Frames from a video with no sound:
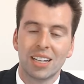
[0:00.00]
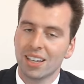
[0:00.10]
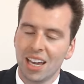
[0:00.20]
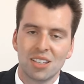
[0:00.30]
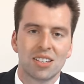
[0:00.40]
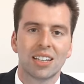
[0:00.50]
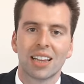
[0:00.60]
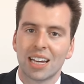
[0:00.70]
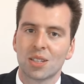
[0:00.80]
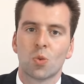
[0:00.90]
in case you'd
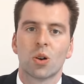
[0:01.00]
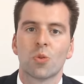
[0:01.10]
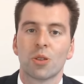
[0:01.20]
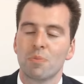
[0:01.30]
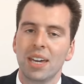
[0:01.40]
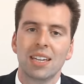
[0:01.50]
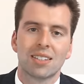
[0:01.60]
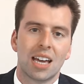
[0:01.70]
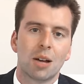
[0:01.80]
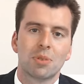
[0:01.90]
like to work with me
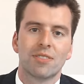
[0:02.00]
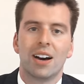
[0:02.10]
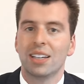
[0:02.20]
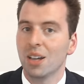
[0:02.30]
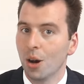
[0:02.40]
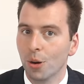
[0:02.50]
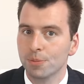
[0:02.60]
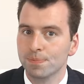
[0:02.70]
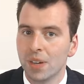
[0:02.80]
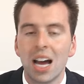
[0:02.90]
to help you find a home.